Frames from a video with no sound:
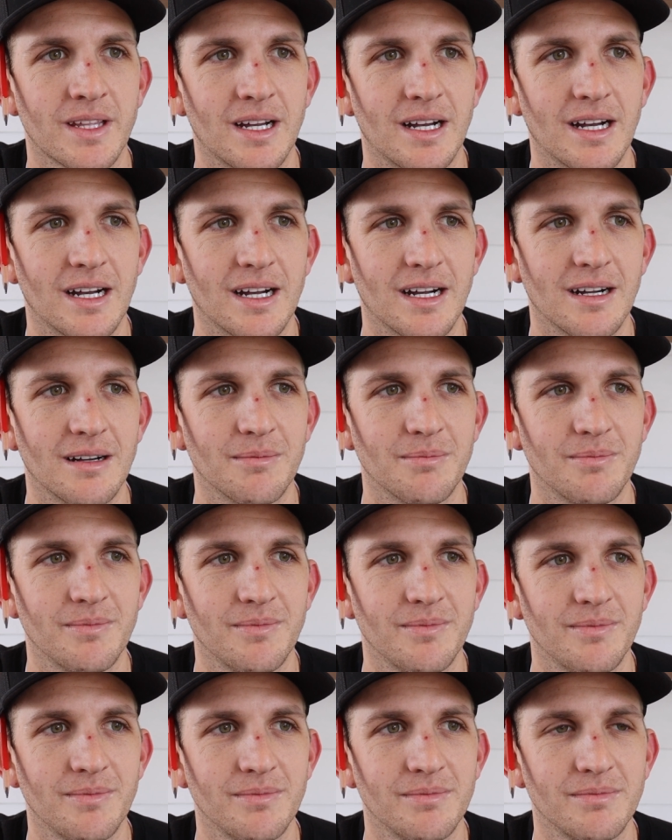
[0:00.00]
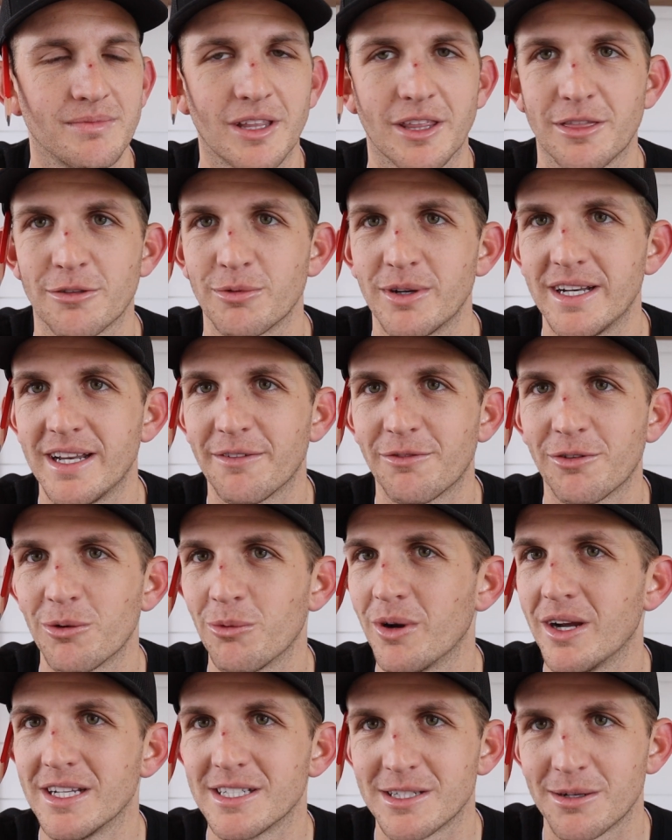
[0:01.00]
The 3
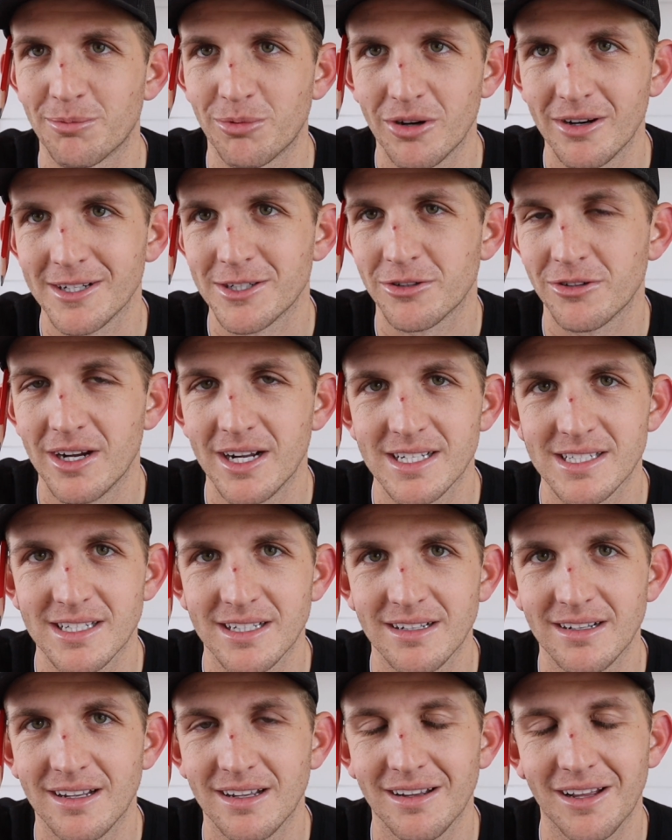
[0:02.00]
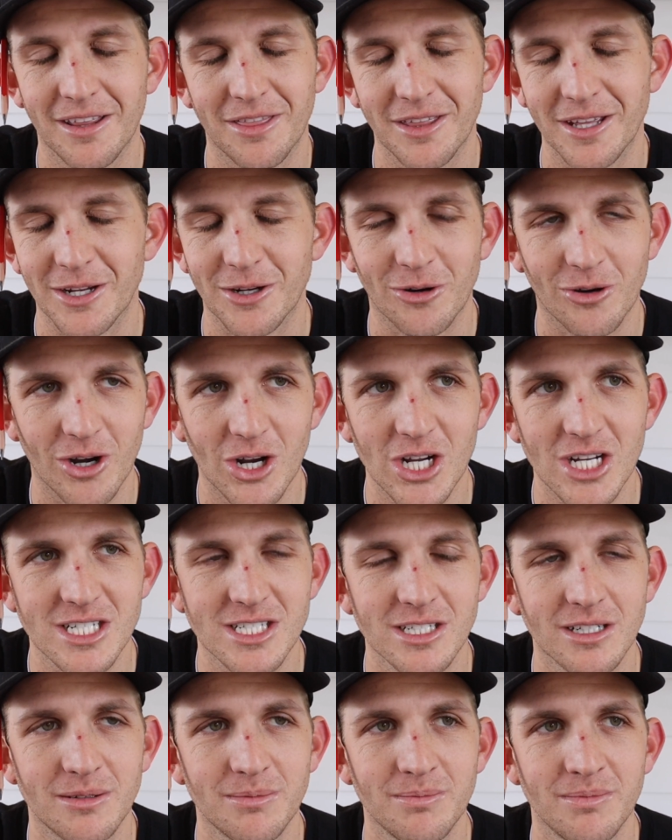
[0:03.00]
different ways to pressurize it I think are
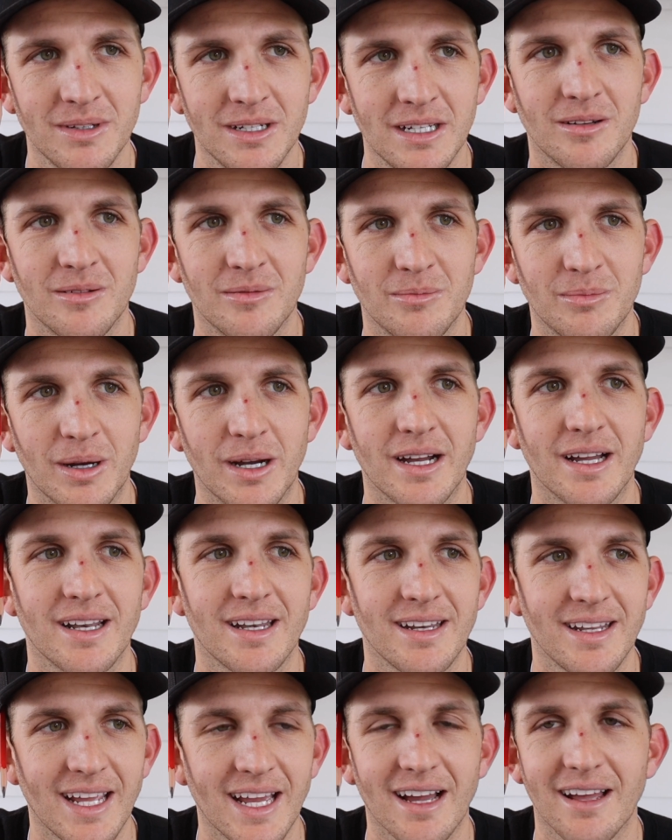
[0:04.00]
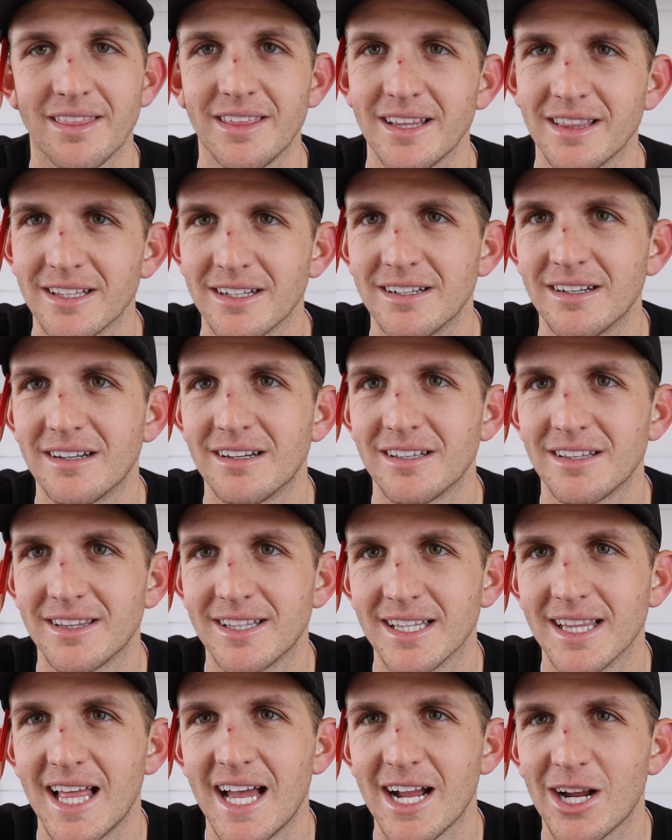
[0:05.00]
awesome. But yeah, I think the
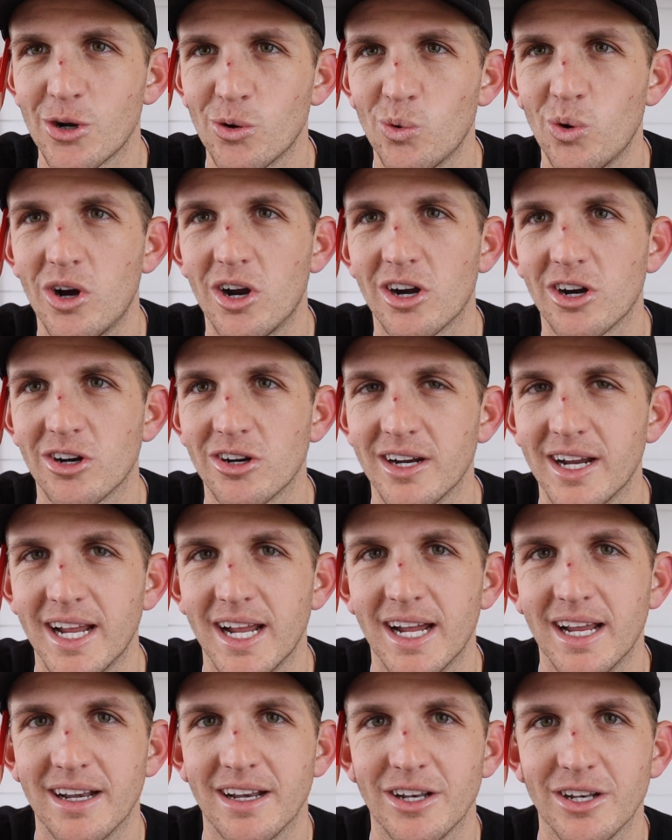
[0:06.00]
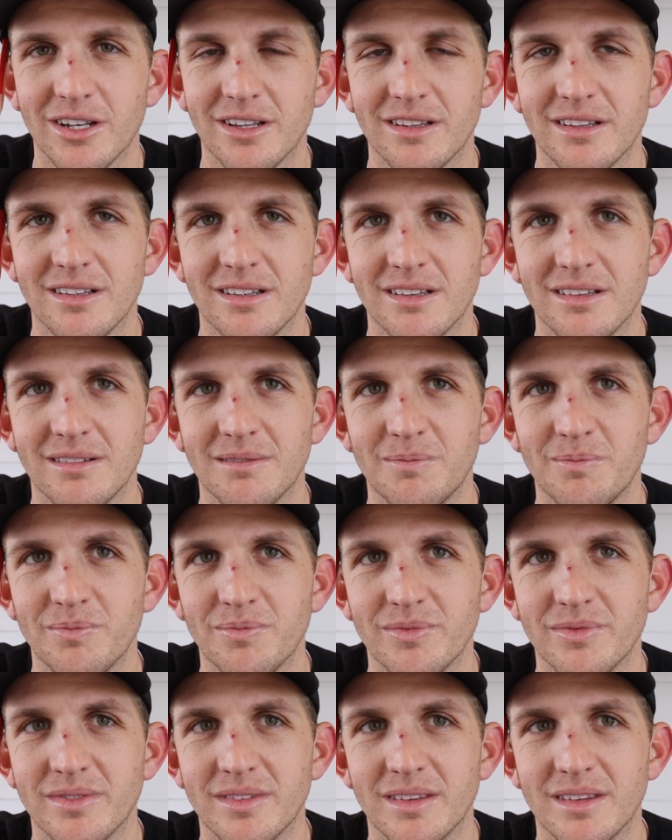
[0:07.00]
lack of water and
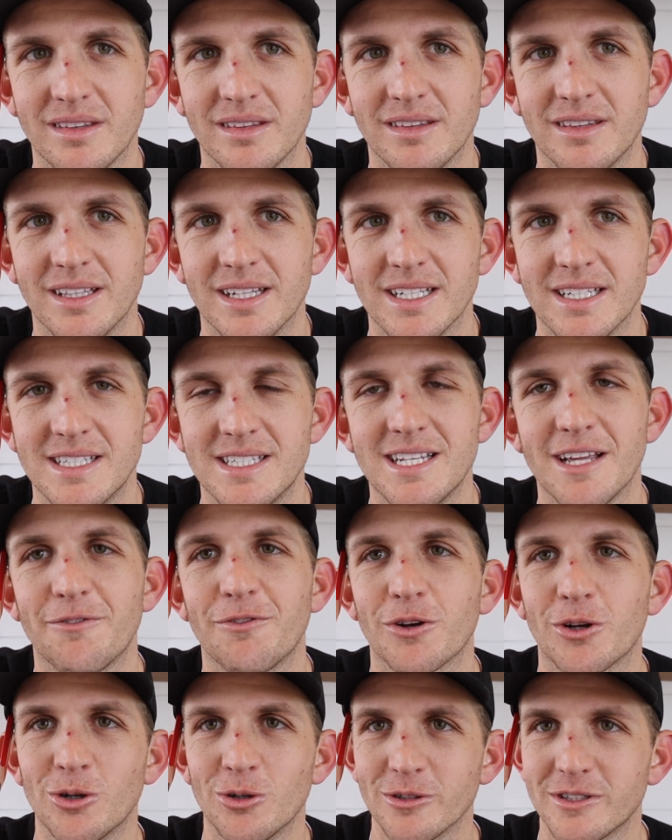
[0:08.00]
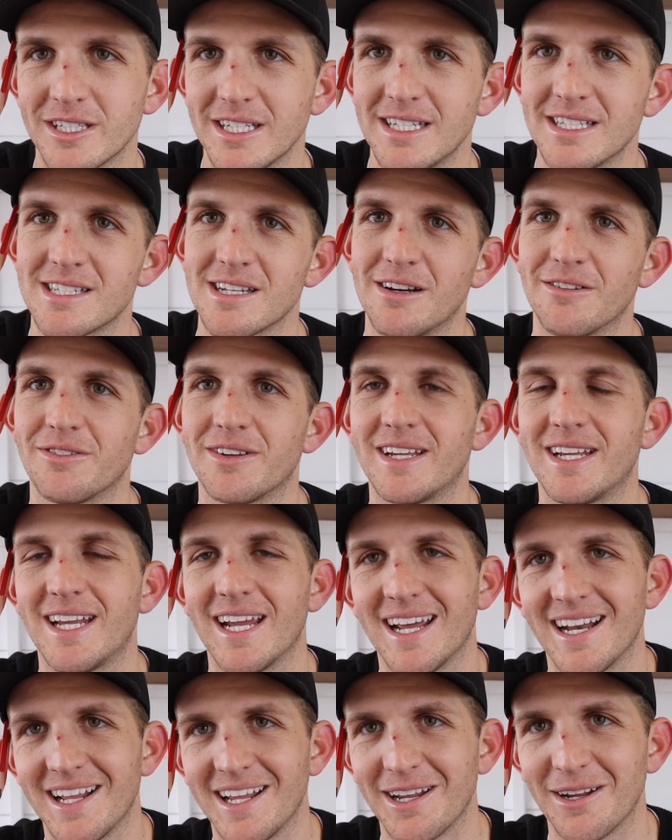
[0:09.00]
the difficulties of
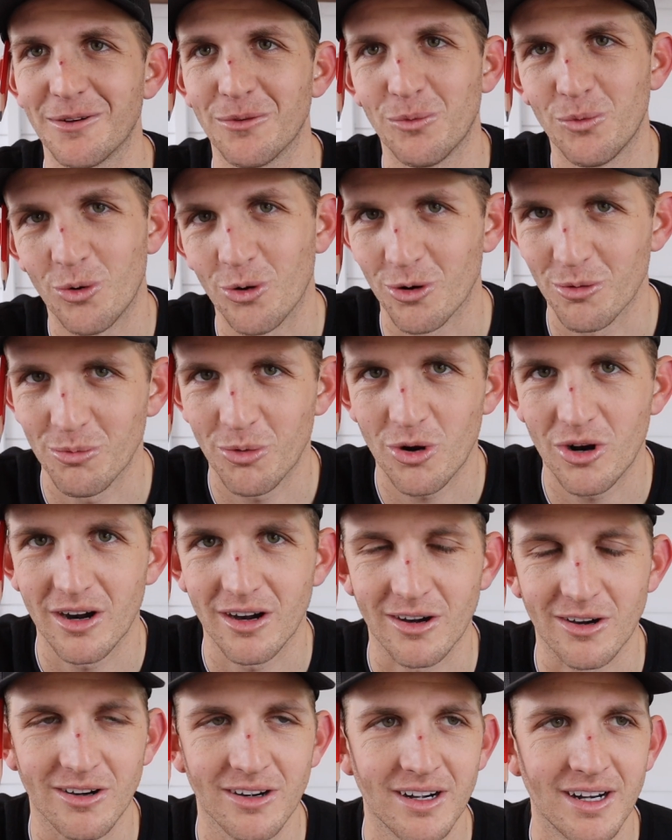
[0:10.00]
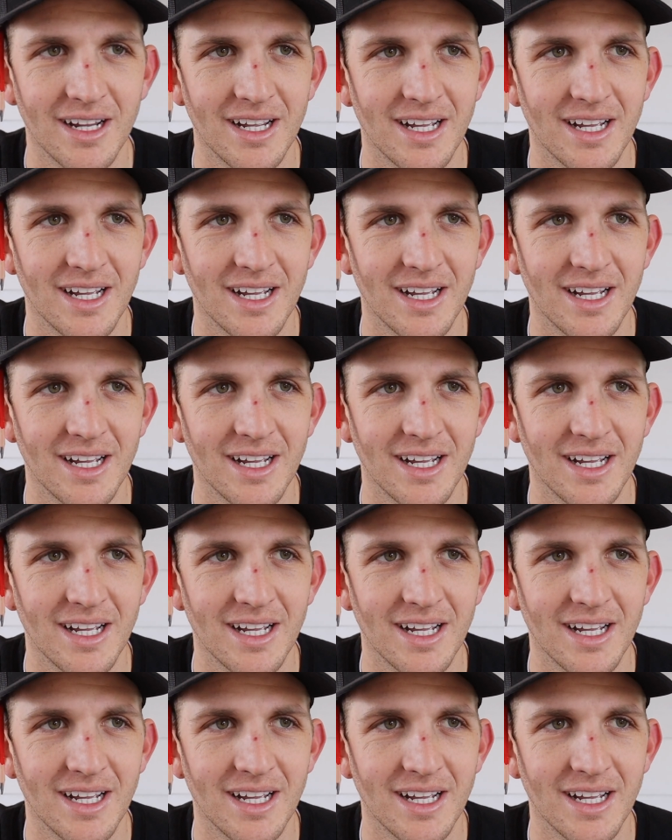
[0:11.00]
getting warm water